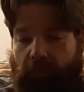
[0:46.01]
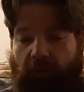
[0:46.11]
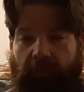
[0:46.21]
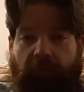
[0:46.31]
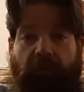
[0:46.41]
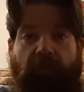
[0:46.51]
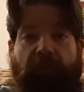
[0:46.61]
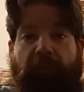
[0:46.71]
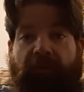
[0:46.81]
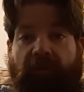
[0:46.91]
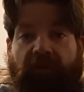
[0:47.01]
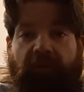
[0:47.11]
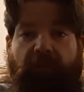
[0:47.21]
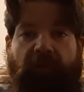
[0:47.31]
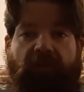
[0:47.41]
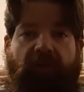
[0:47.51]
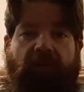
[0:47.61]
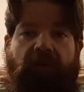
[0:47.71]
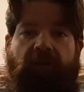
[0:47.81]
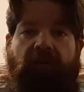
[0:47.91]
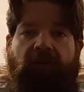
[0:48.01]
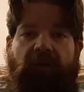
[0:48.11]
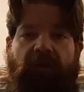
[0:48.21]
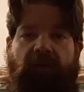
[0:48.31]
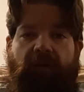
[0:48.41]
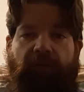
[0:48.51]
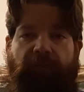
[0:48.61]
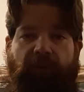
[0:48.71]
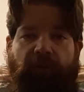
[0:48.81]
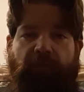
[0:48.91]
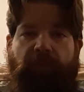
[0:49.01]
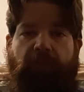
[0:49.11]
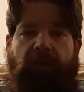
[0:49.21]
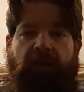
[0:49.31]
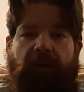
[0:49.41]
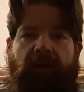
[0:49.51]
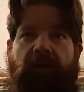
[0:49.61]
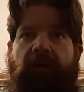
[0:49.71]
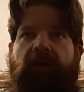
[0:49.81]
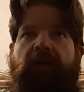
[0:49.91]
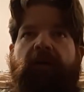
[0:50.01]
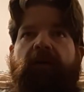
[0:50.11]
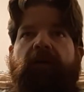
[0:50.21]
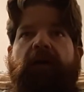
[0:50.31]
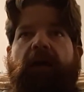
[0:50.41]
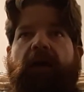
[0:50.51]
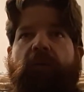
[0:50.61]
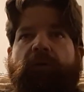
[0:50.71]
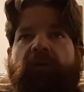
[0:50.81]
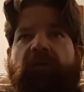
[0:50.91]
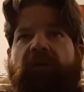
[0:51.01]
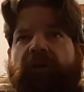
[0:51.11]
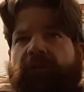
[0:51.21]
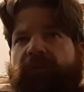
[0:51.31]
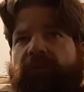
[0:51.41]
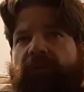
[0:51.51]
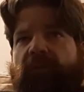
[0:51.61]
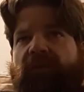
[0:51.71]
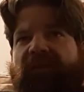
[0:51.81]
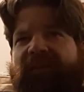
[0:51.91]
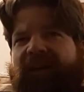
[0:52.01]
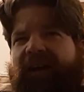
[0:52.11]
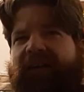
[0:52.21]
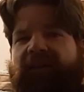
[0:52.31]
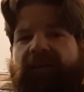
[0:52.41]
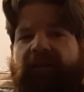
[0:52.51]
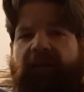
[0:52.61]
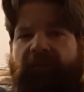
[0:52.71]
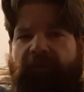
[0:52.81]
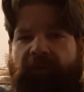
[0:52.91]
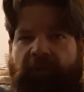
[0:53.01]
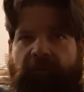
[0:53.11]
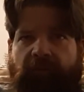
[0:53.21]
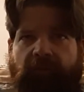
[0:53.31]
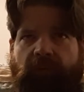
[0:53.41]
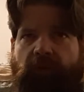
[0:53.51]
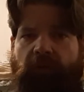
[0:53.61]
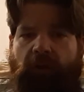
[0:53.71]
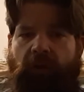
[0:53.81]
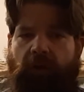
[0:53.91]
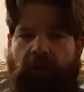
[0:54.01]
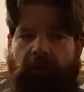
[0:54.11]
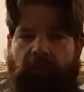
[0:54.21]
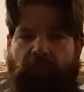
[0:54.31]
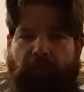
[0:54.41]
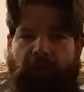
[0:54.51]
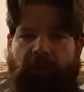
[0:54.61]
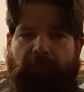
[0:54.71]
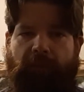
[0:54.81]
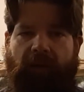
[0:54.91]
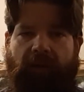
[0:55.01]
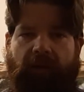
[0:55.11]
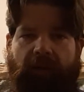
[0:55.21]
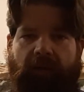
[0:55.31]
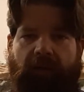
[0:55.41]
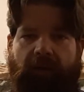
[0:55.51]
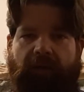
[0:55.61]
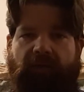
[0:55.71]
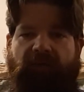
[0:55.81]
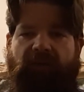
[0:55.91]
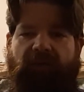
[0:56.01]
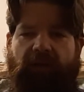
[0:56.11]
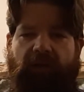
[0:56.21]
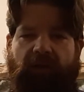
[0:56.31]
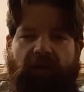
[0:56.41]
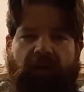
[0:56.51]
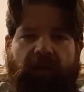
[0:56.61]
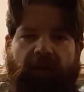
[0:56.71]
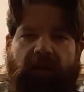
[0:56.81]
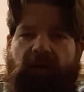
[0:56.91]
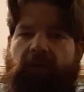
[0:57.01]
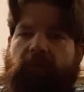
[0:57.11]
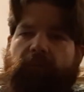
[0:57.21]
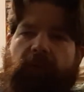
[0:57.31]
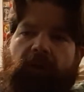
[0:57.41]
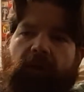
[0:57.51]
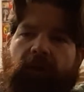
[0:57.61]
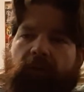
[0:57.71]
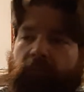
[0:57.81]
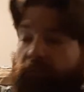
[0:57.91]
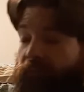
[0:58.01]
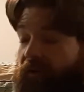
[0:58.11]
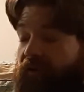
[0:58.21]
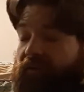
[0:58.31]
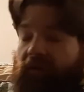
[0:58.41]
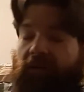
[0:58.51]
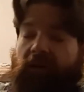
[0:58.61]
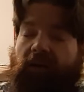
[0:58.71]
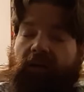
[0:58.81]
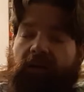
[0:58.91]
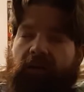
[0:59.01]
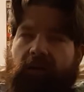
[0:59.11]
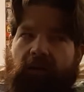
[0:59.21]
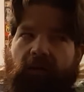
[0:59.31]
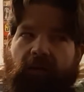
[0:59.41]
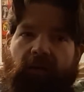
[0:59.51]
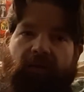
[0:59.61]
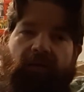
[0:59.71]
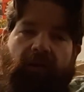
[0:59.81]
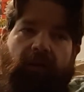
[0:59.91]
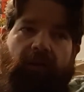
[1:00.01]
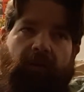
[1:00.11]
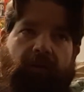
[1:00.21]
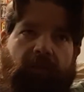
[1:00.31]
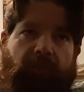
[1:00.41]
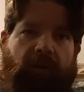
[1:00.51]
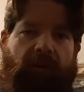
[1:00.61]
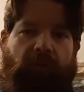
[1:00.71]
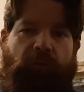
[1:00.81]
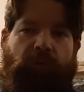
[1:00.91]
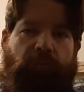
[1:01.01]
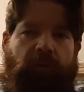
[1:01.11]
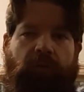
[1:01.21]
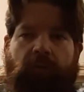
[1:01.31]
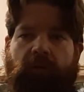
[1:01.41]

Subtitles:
I'm going to start with the basics. Basically, it's a film by Howard Zieff, Zieff. It was made back in 1980. It was released in 1980, around October.